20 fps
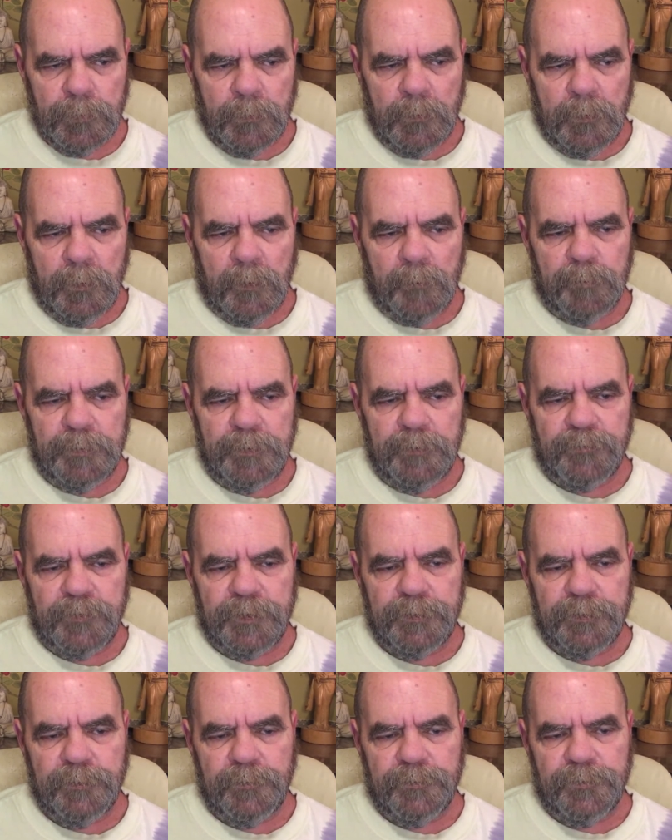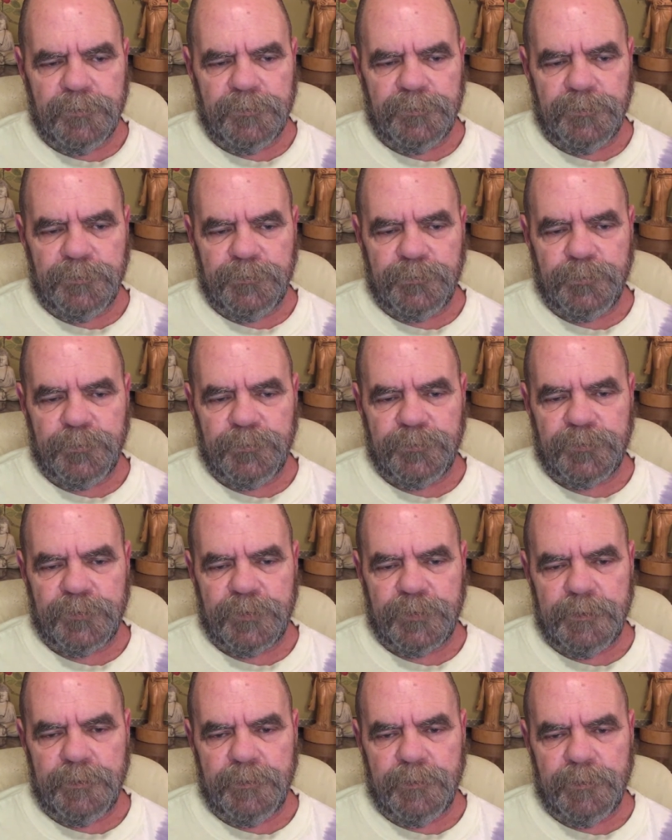I believe I know that this was an
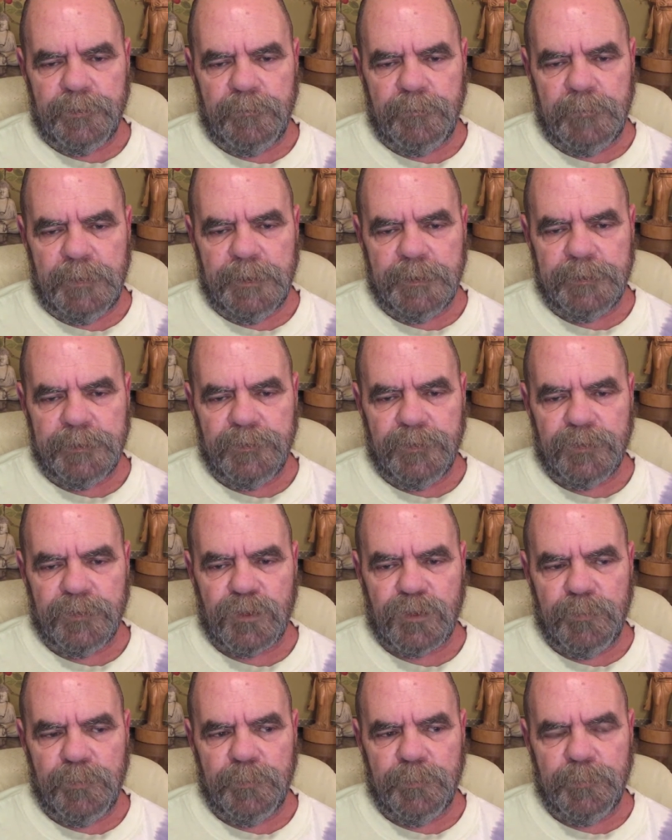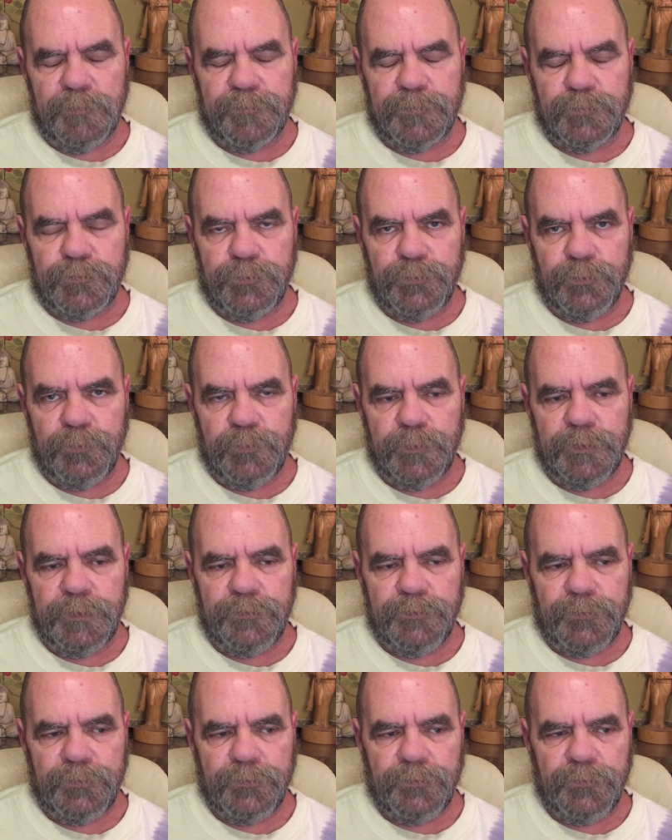error in making the commitment for 2
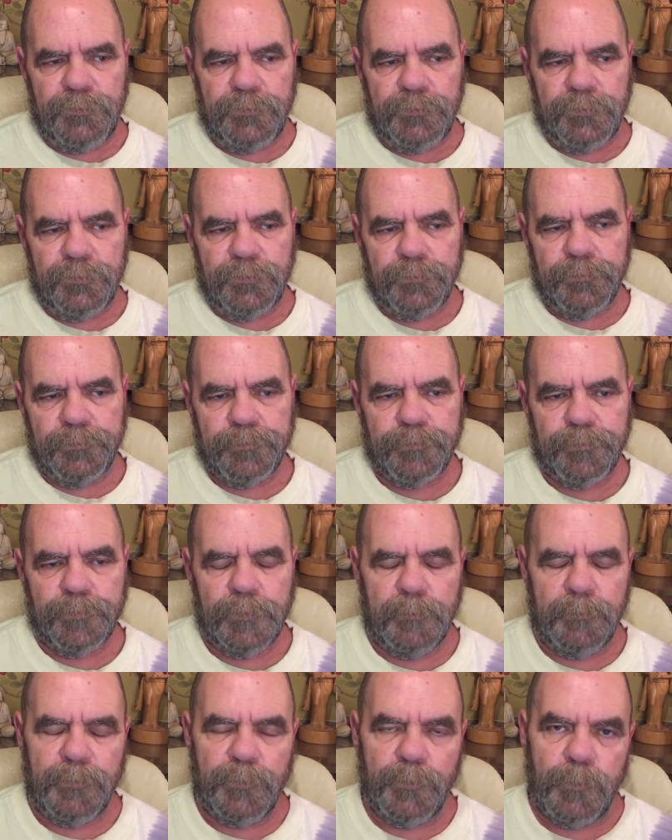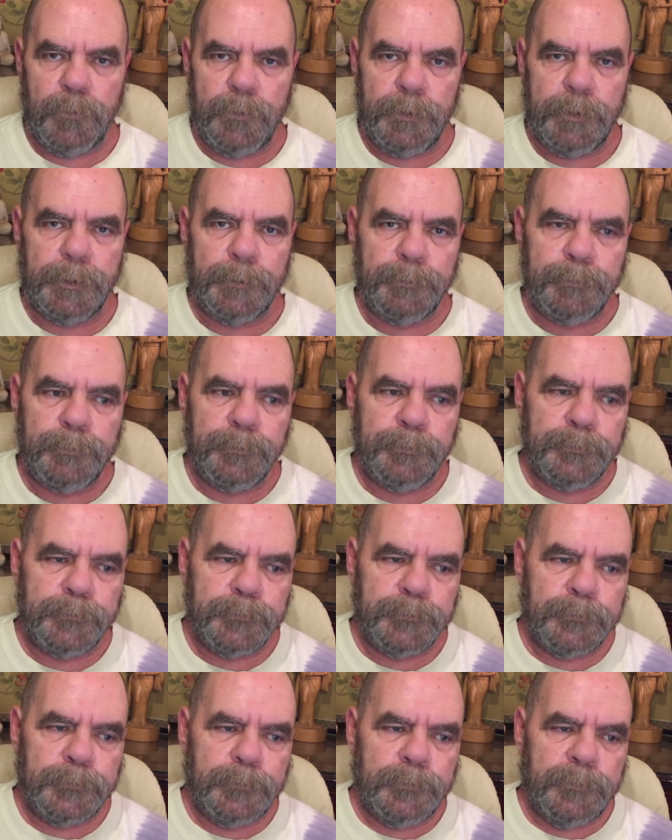reasons. Number 1,
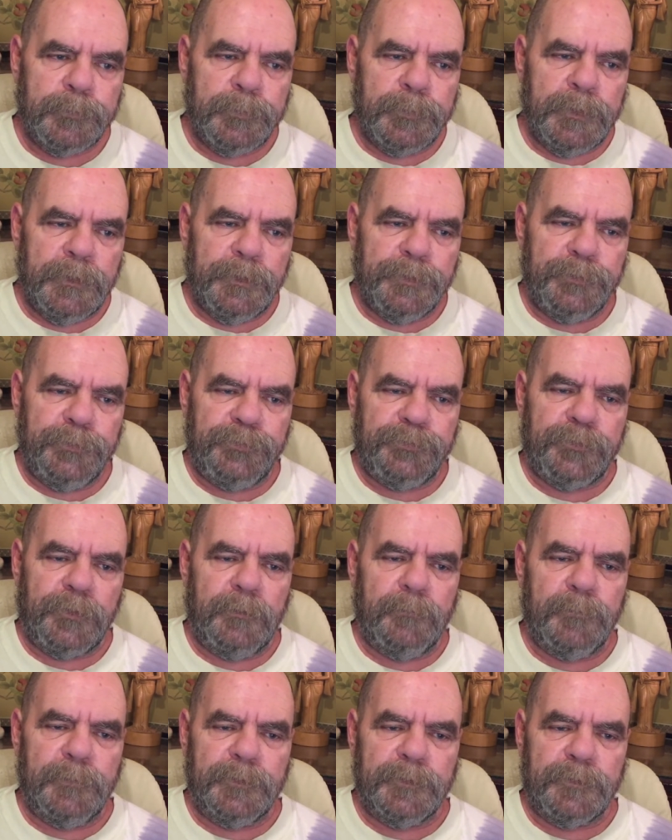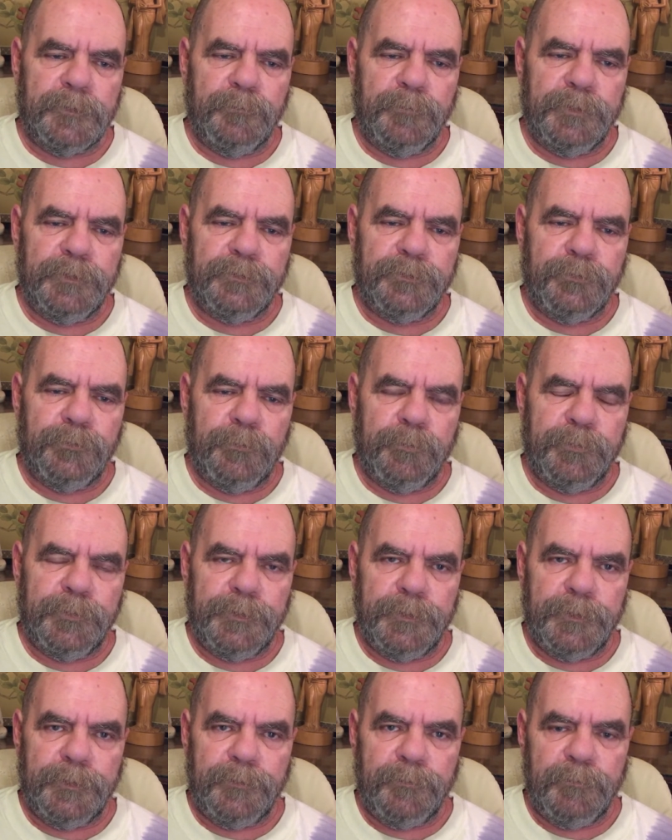this statement can be
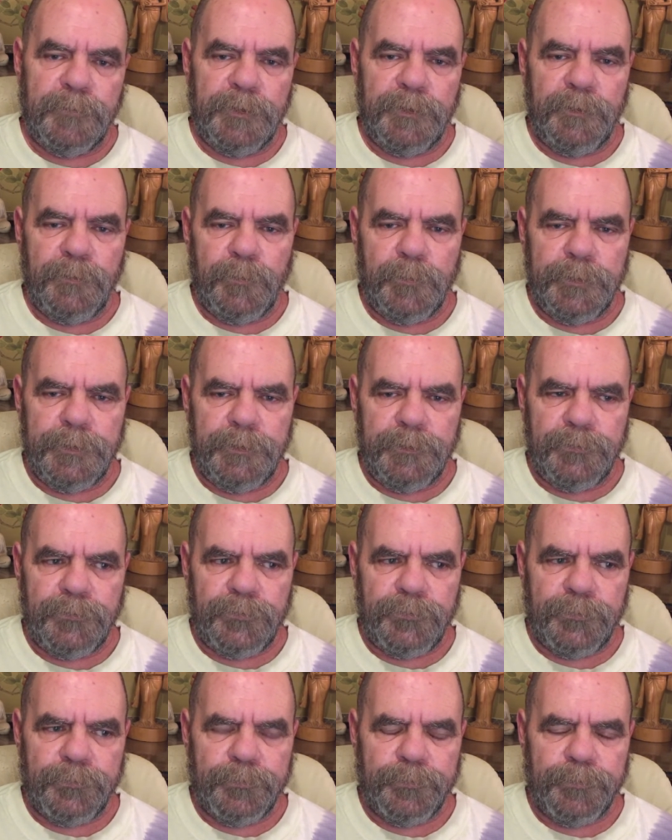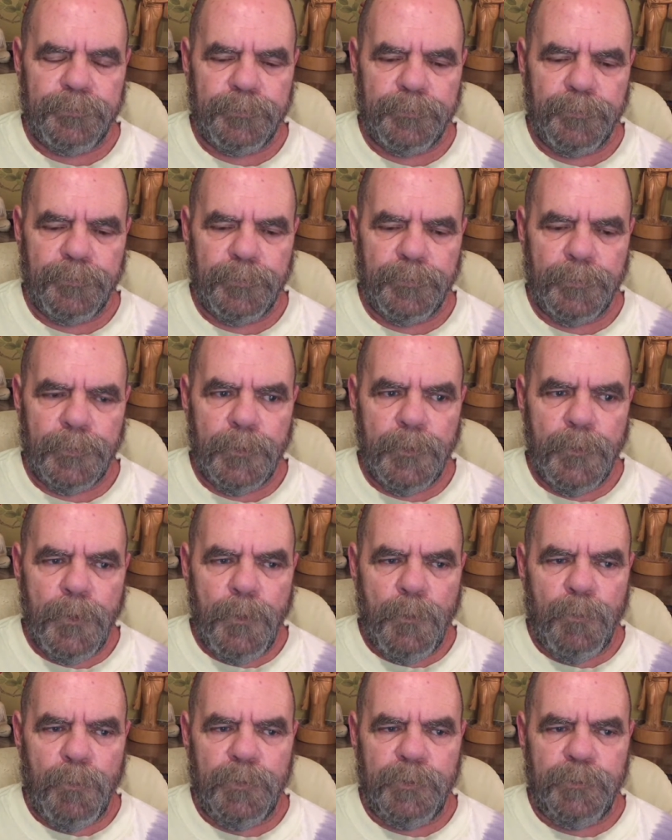interpreted in many ways.
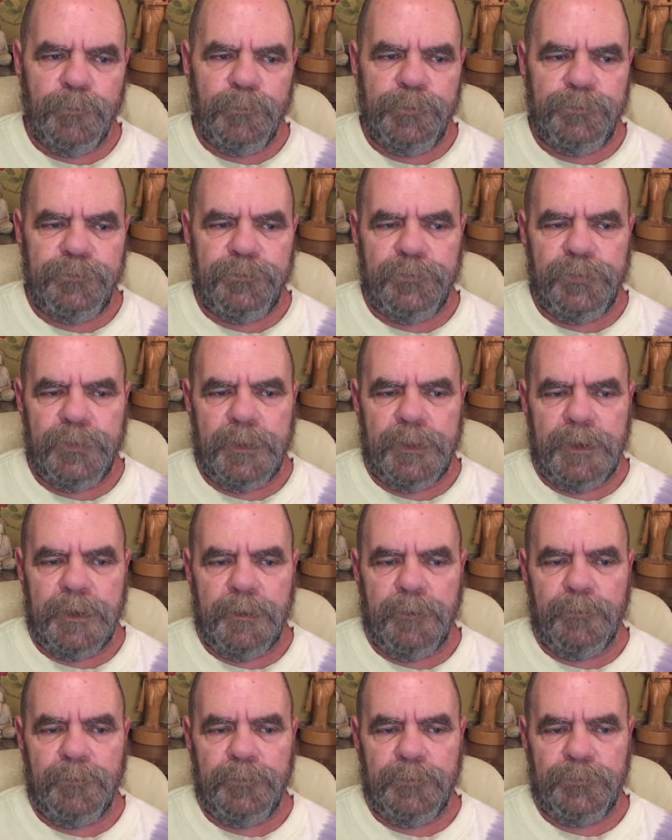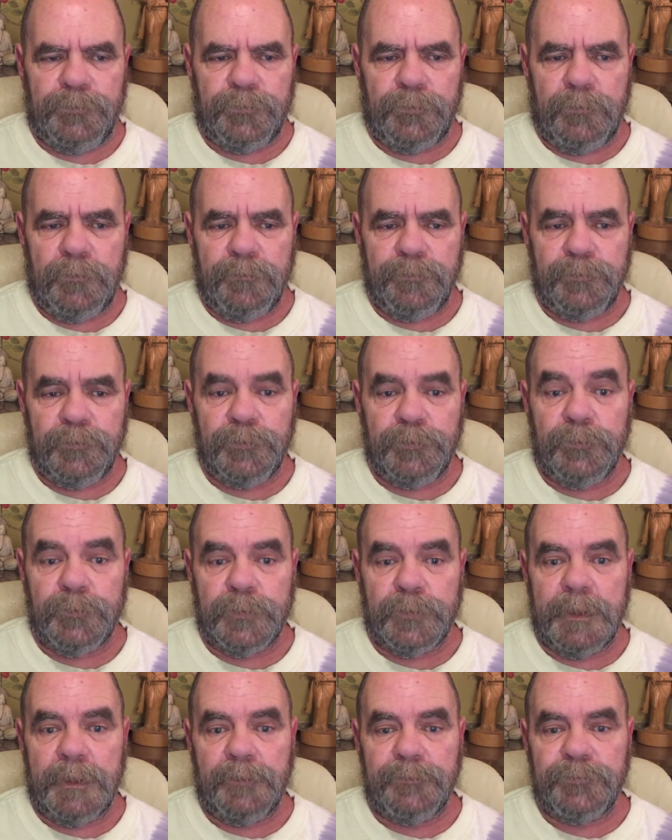One which that I was offering to
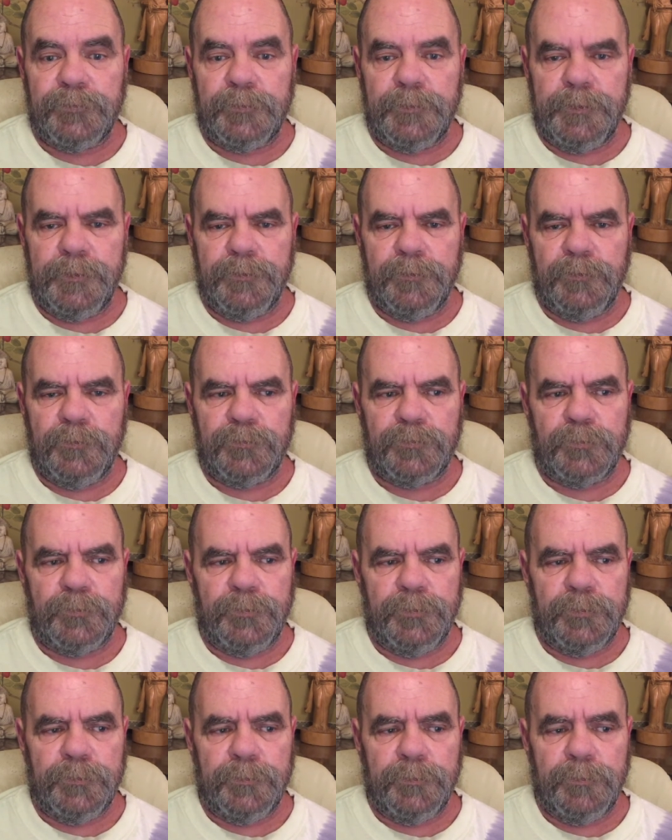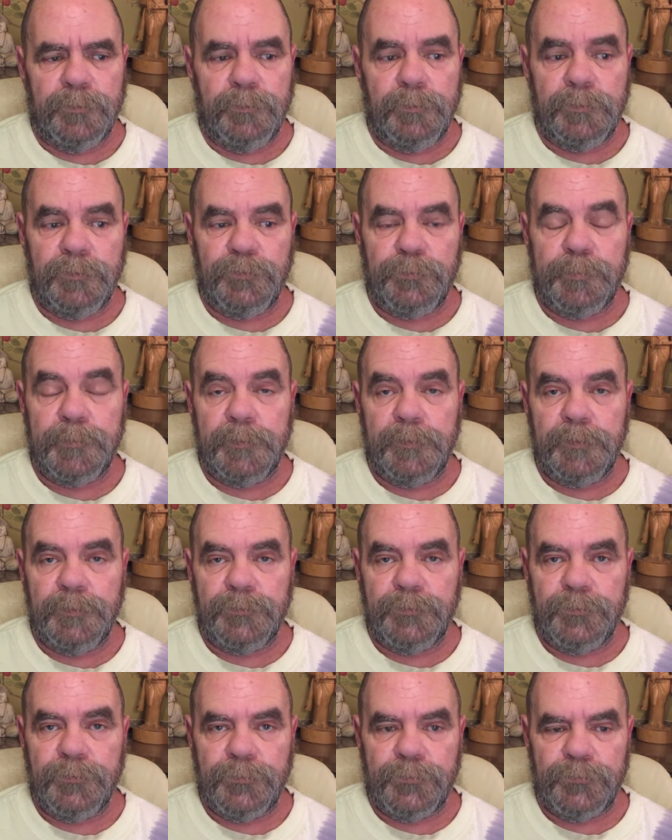counsel others on their own
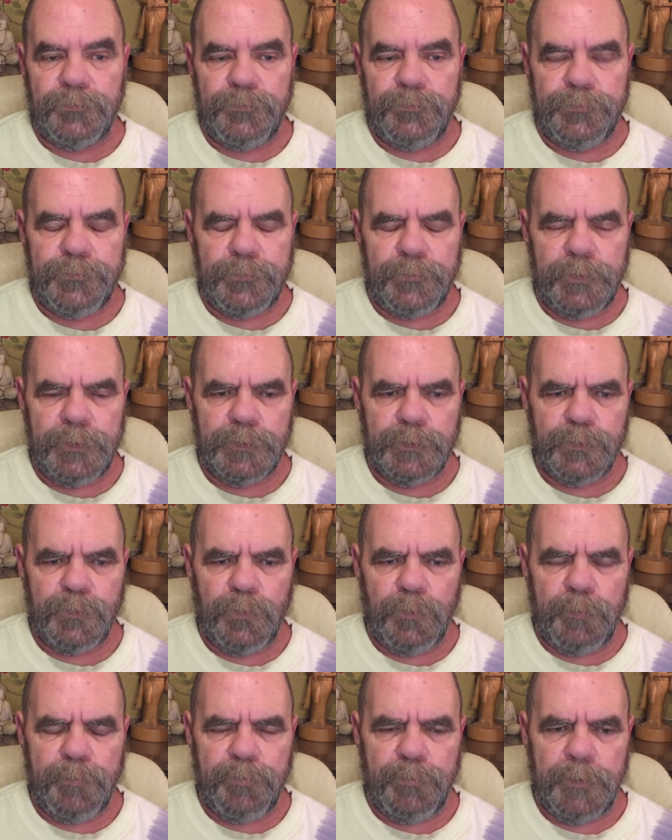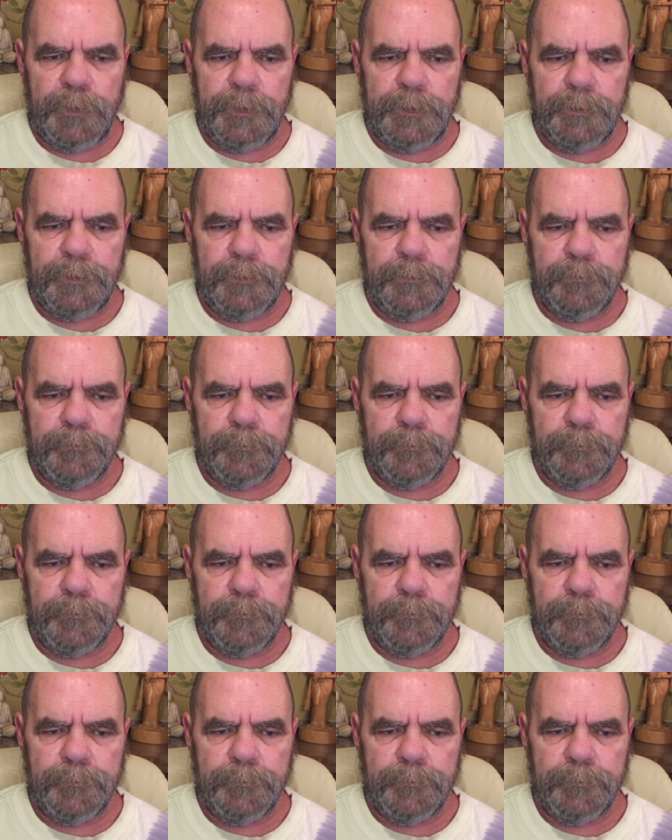experiences in Straight Incorporated.